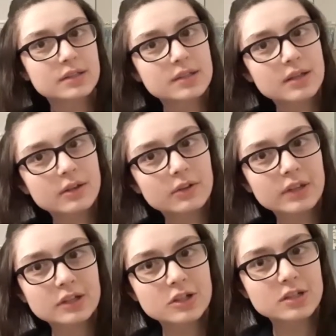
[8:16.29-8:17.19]
So
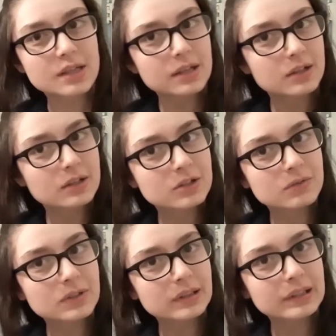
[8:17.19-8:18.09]
that just said
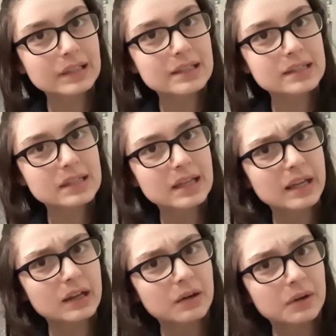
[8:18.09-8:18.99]
to release
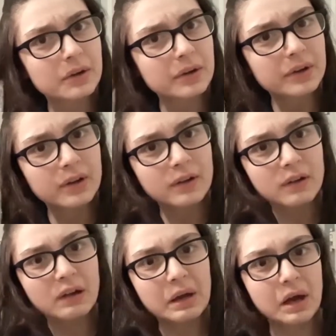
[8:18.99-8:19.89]
it.
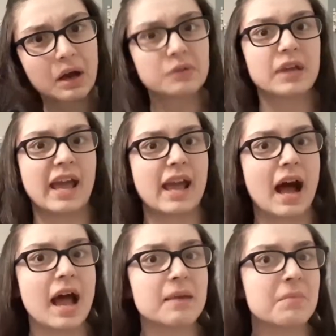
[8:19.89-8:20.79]
Okay,
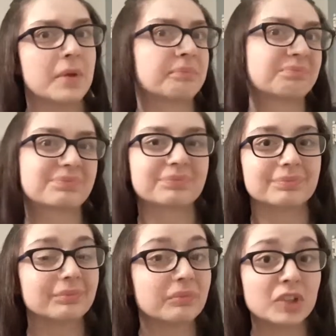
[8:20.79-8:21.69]

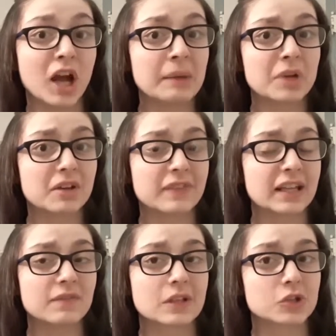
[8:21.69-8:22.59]
I'm not a
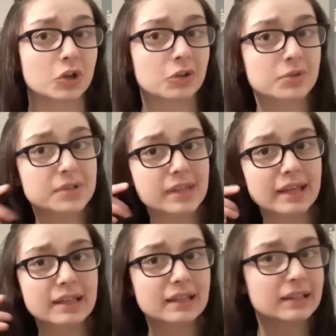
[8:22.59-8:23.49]
fan of these curls.
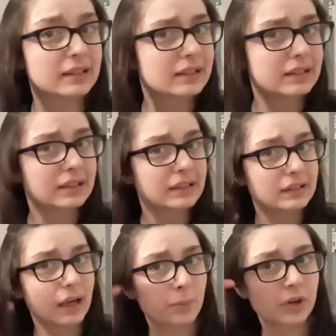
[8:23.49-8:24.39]
Like,
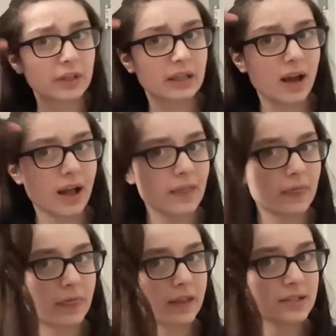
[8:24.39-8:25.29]
I'm really
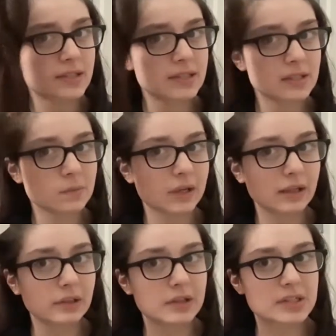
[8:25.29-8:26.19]
not. This is what
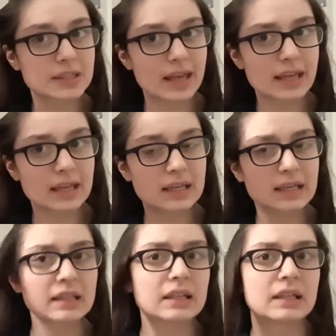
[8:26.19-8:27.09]
it looks like.
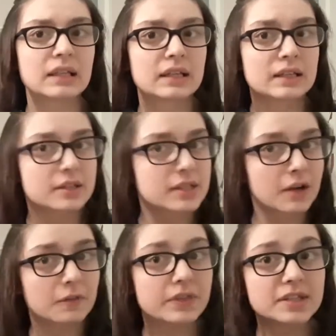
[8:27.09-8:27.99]

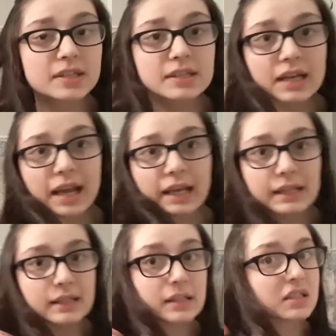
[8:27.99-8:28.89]
So this is an
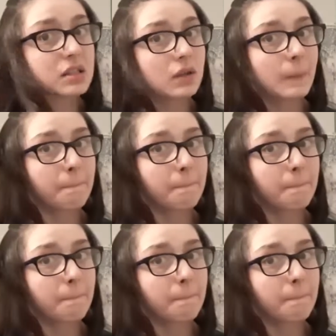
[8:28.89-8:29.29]
8.